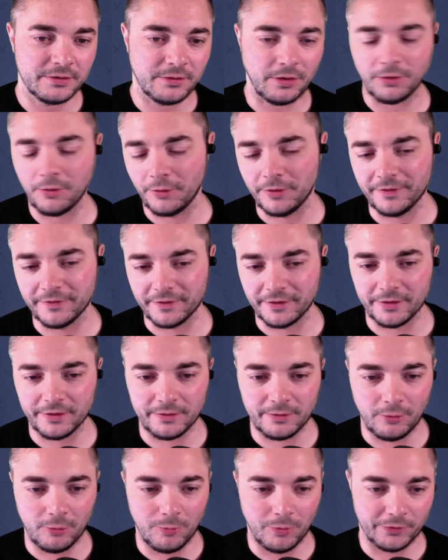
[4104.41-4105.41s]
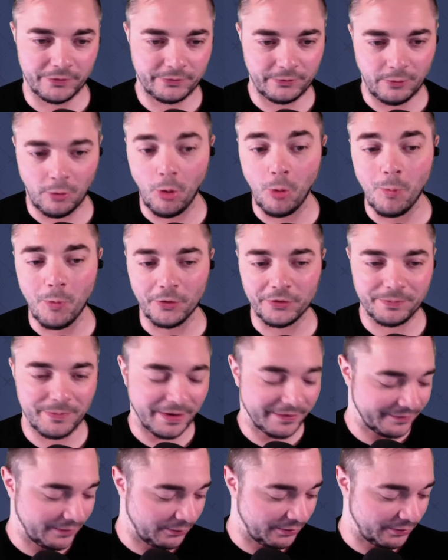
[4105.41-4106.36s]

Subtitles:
Although he's almost maxed